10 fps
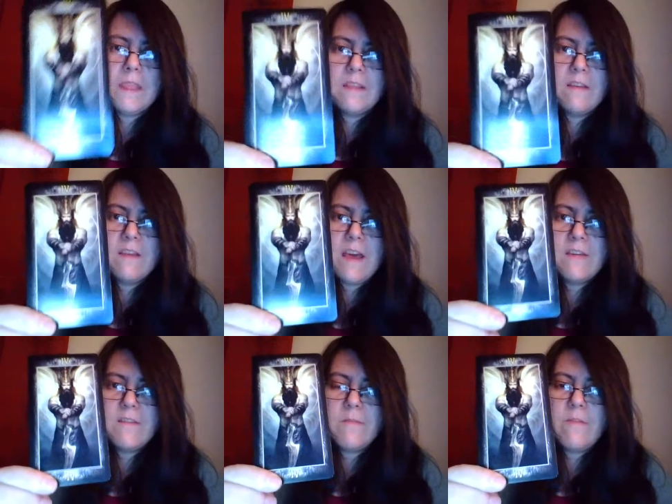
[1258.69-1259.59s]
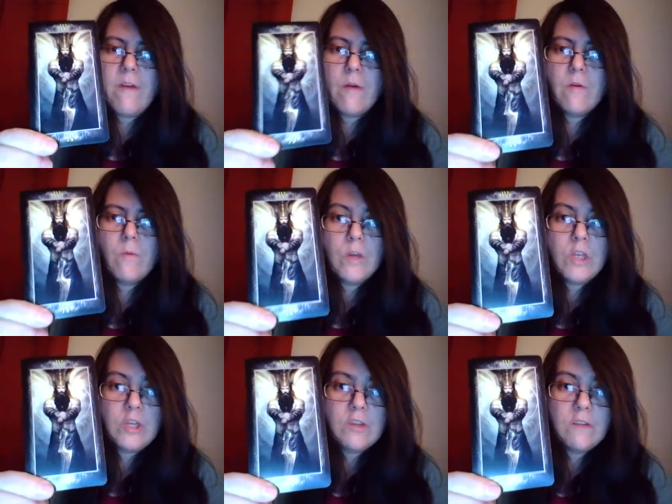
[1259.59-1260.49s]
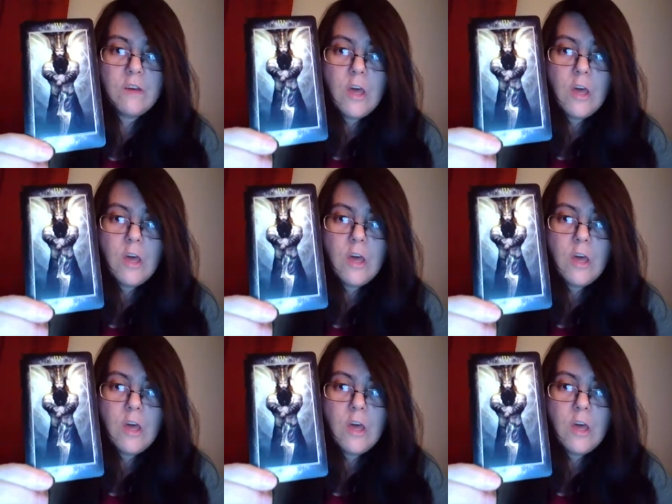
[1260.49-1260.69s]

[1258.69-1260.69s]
this guy is very rigid